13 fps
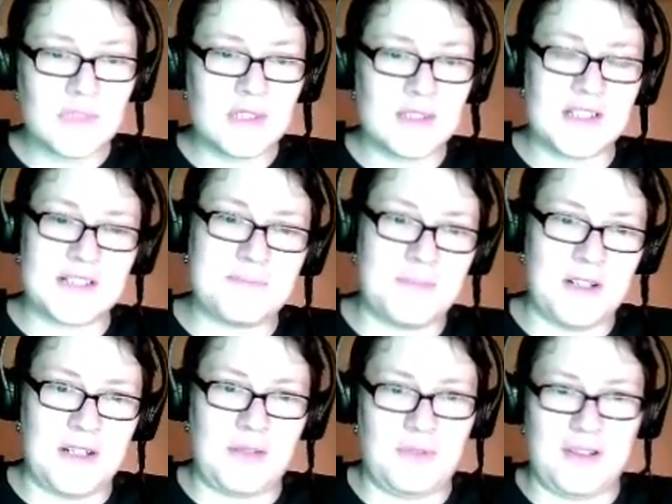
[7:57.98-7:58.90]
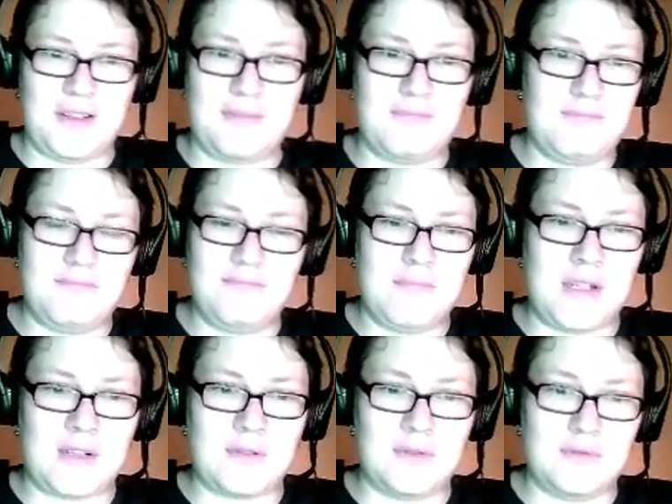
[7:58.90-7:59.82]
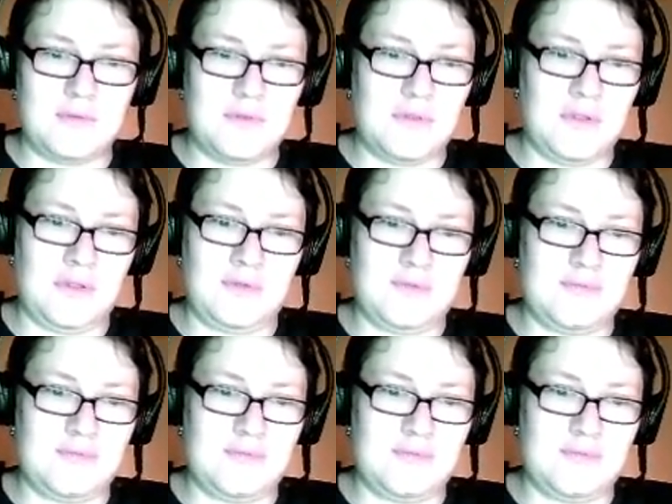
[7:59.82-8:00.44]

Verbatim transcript: despite what medical or